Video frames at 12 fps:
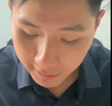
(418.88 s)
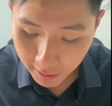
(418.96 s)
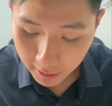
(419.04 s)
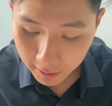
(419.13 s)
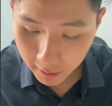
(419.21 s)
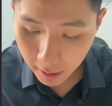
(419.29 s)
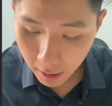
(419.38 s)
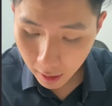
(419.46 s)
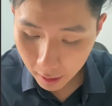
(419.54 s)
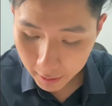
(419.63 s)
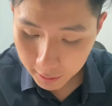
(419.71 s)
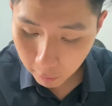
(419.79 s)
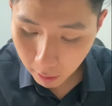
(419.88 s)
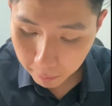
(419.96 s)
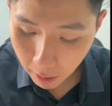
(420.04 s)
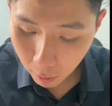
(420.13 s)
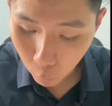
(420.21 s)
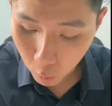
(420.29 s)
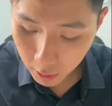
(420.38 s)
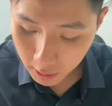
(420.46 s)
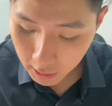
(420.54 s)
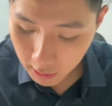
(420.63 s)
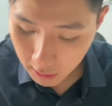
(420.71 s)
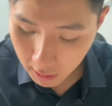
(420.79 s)
that it's quite mark
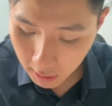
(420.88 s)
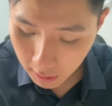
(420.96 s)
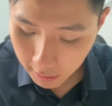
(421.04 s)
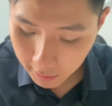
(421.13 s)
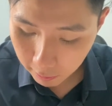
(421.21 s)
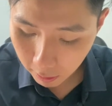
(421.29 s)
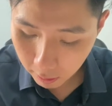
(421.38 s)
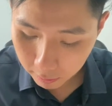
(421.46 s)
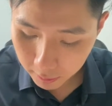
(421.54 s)
worthy. It's around